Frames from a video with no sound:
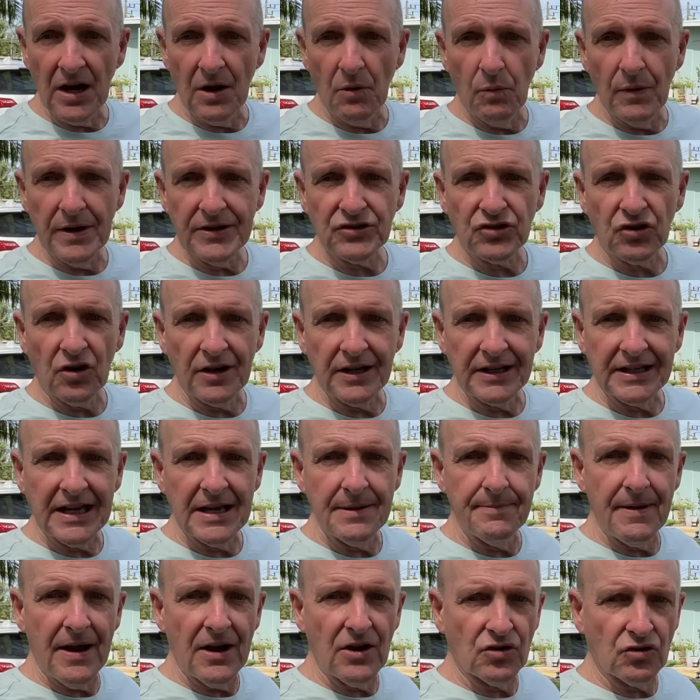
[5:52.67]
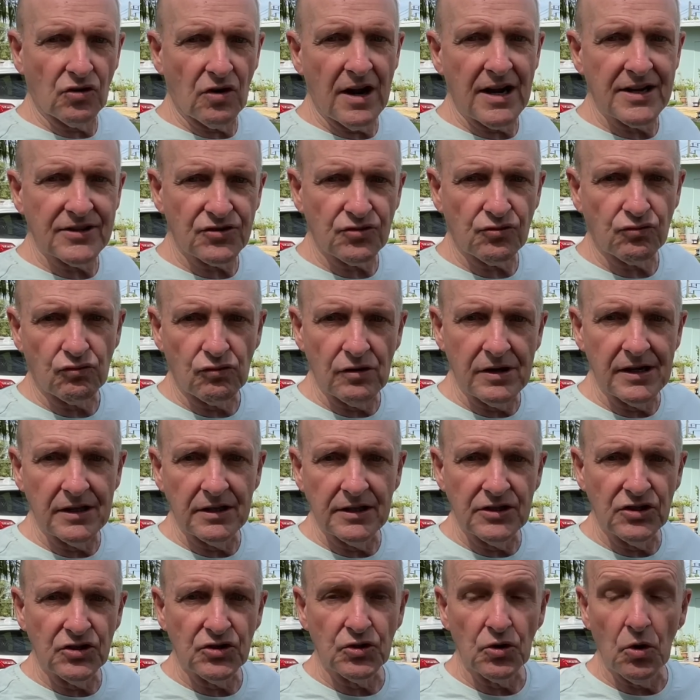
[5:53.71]
we're trying to keep our grass
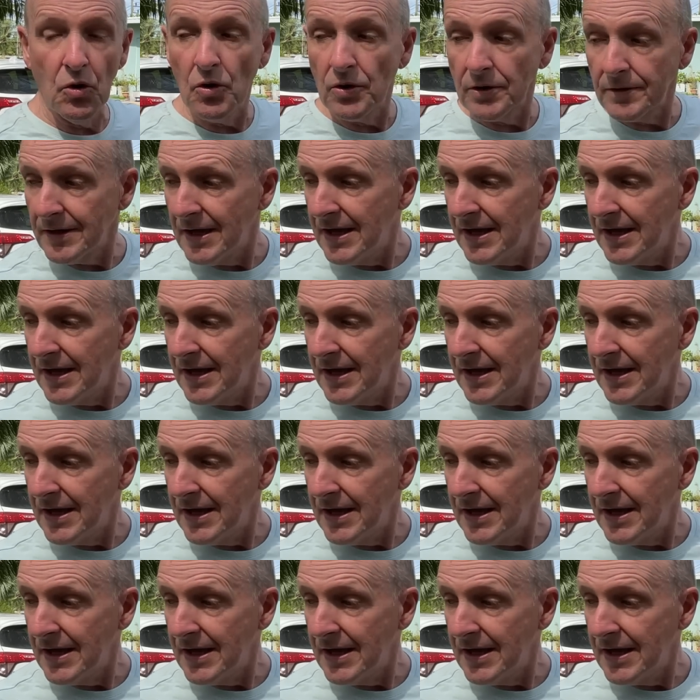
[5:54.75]
really short.